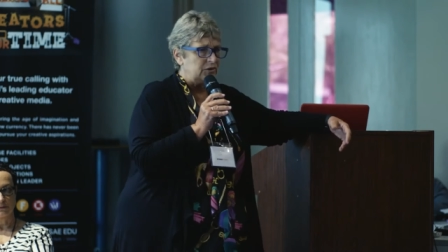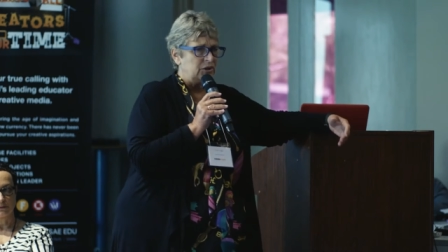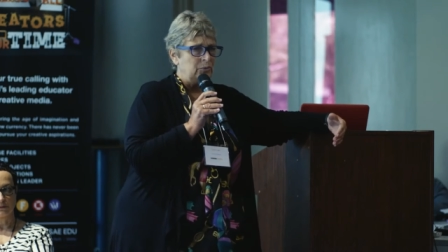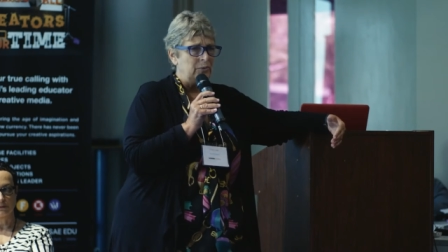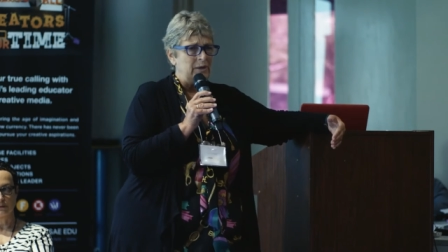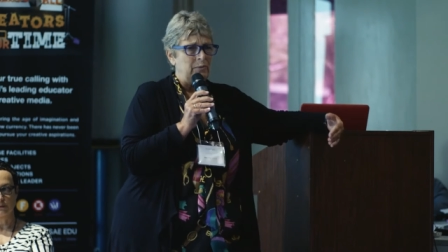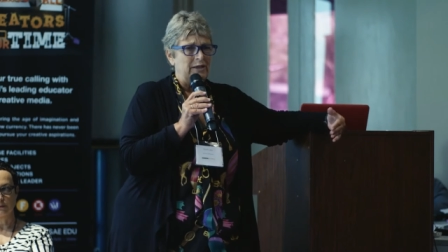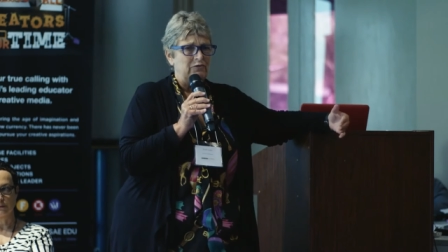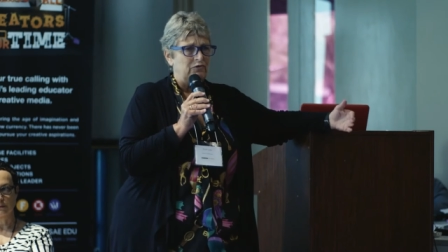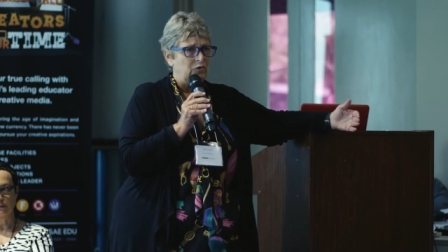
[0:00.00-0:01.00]
So we
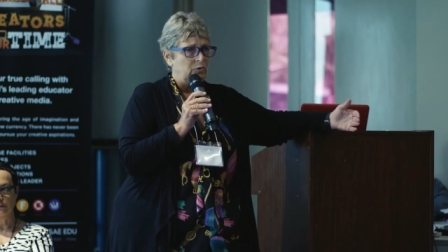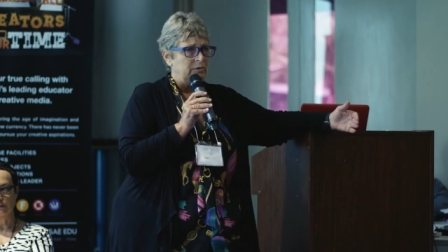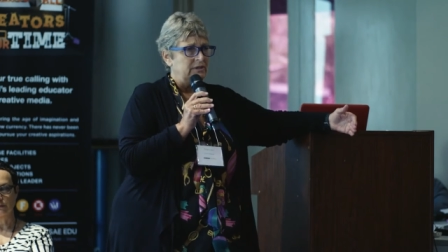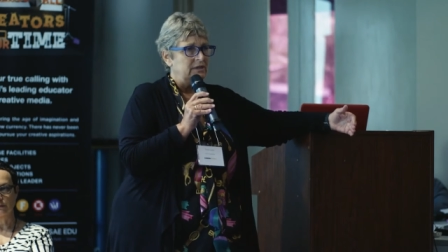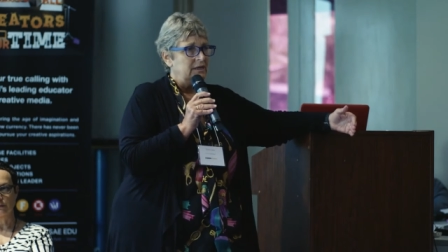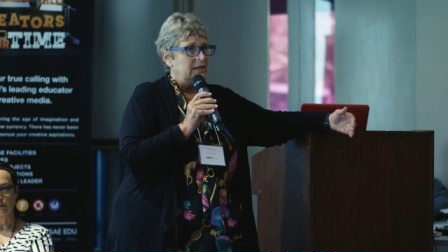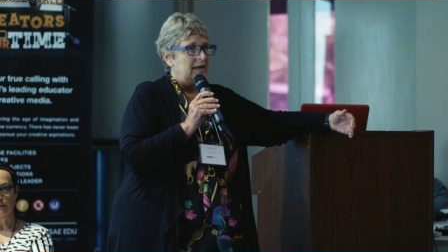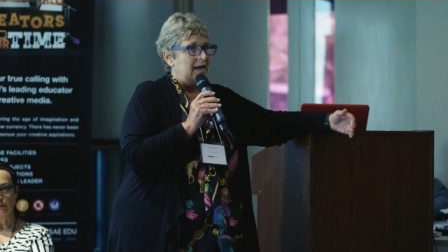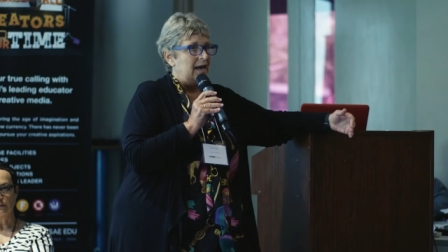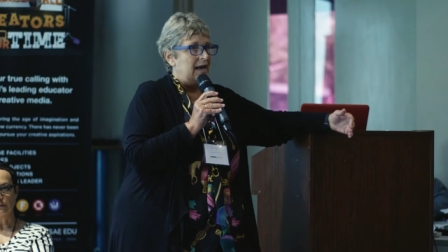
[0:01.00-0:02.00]
went forward
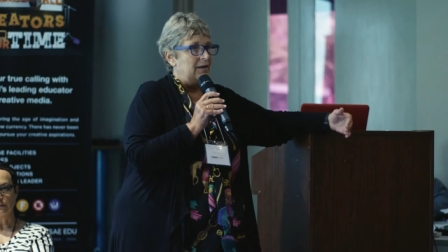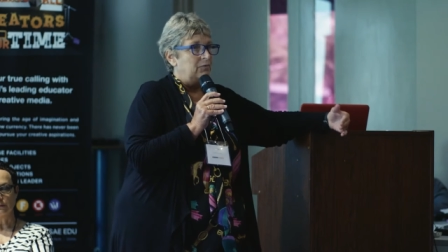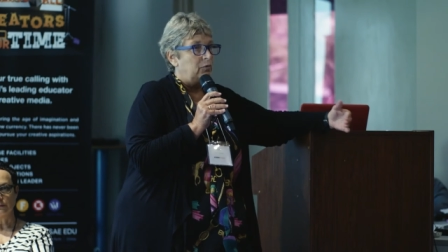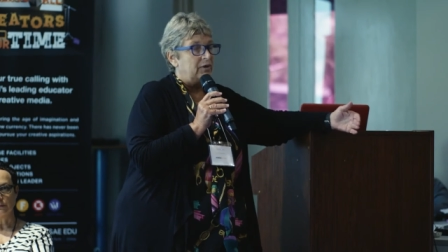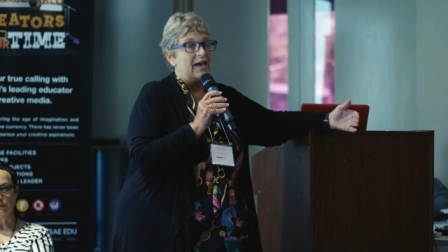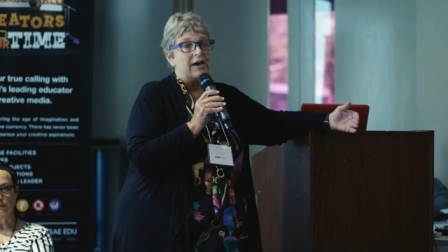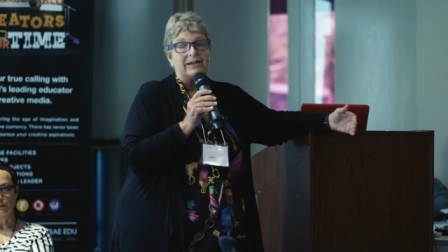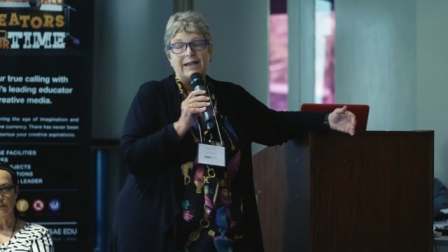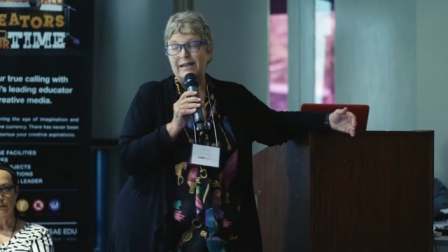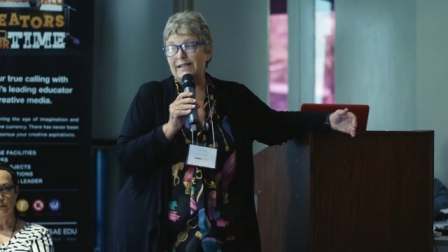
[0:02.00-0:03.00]
um,
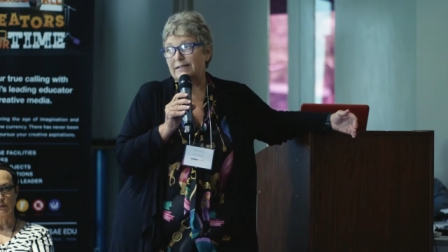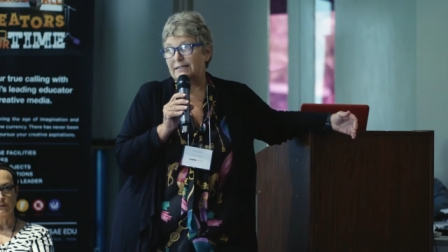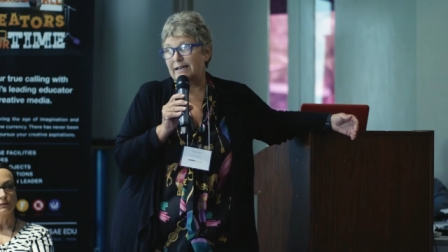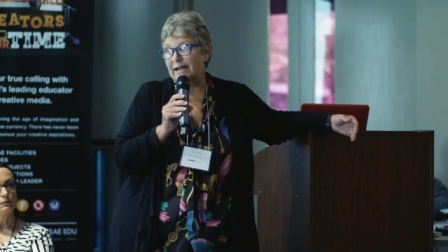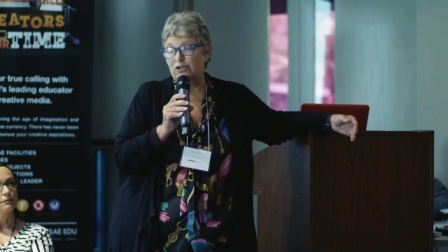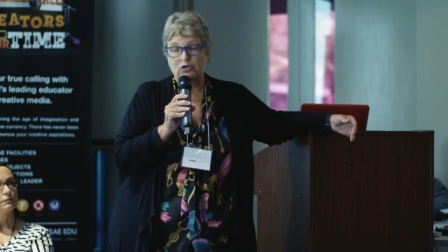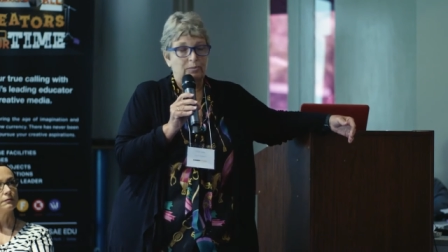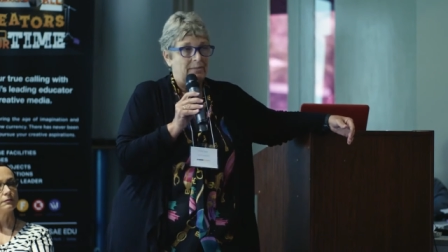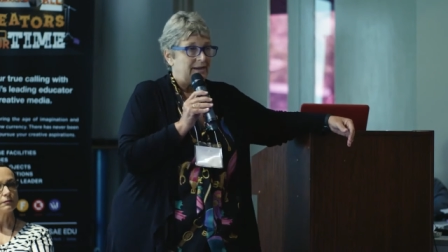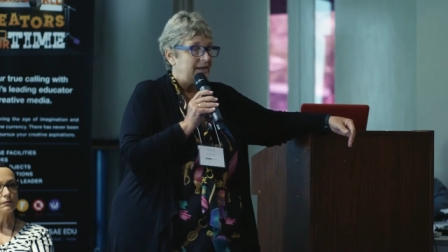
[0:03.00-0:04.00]
without any
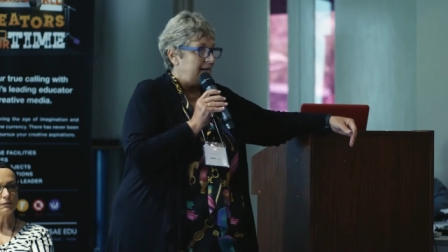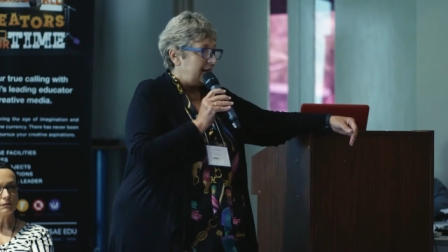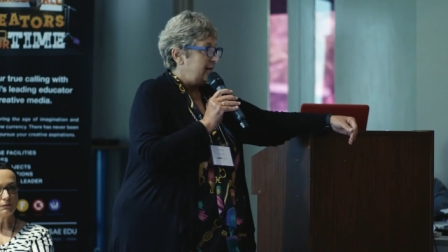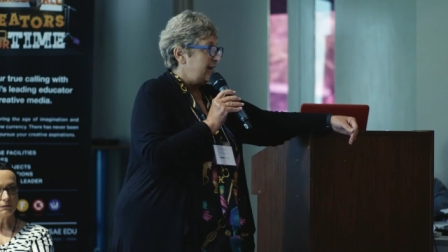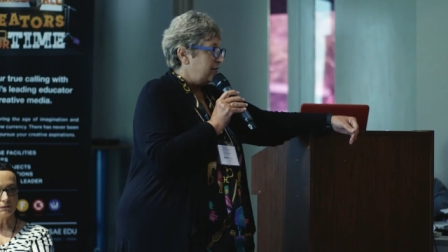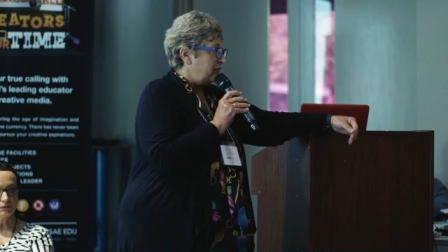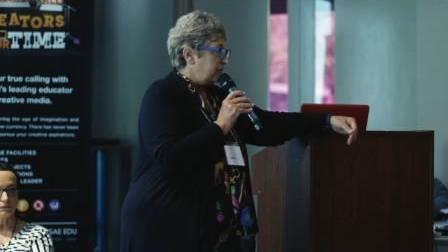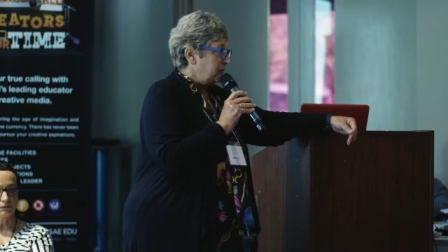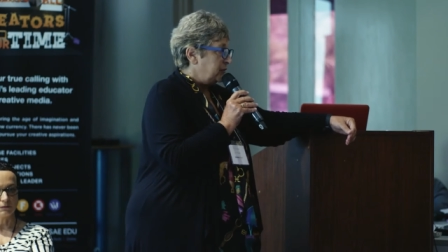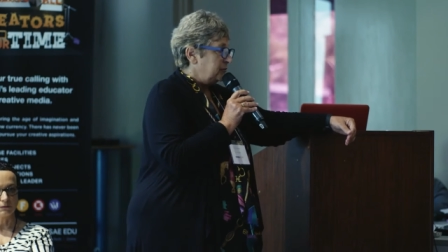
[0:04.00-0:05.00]
international money in that
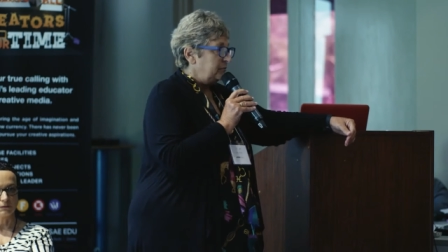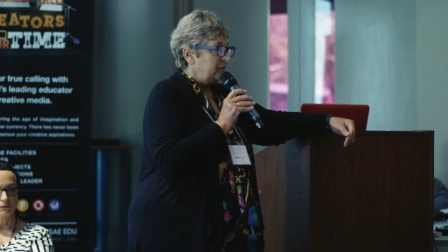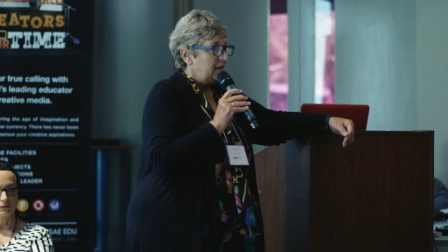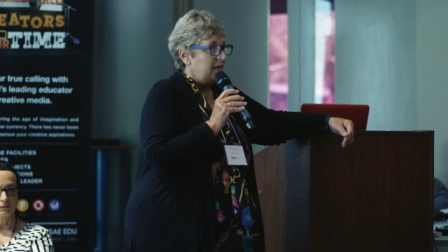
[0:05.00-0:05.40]
film.